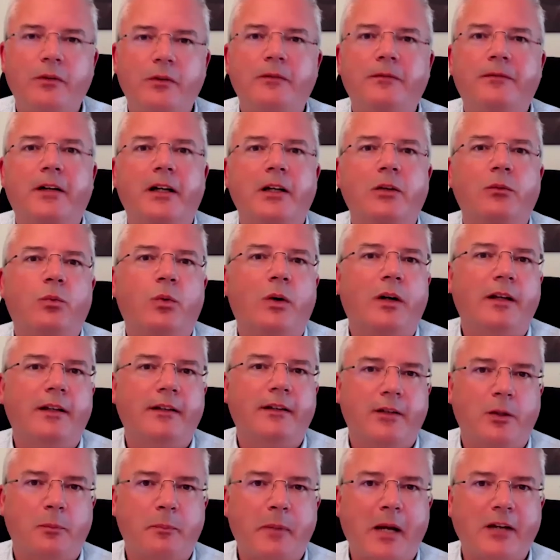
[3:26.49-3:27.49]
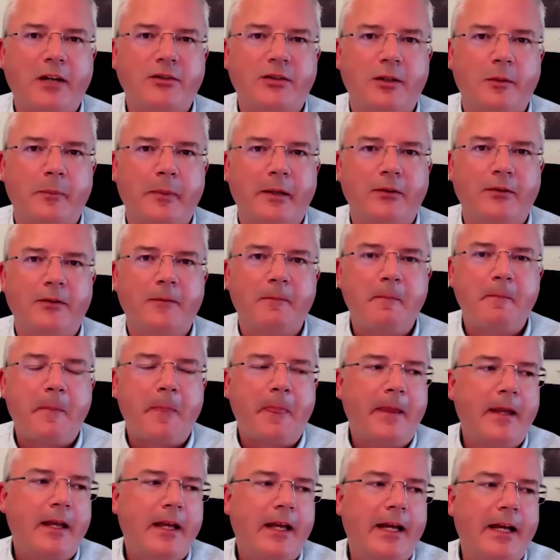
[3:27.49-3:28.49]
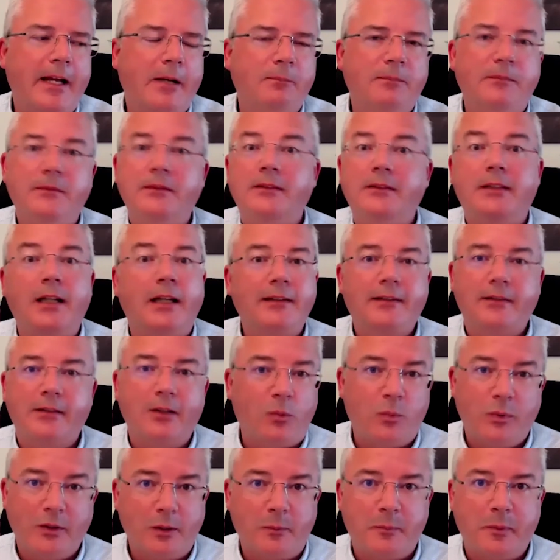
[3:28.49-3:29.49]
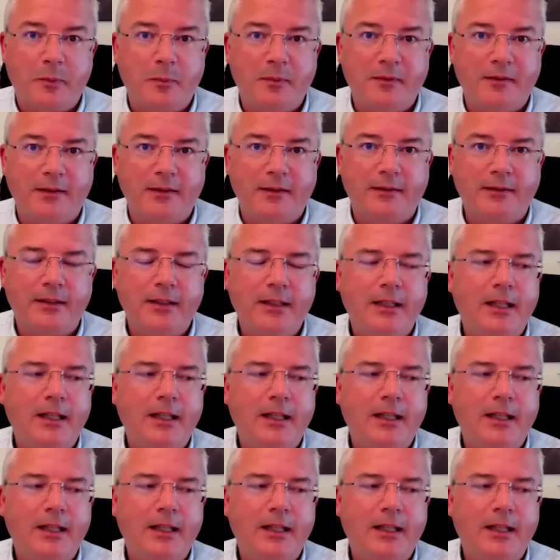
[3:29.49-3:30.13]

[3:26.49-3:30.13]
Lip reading: finding what it is you're passionate about. That's not what your purpose is.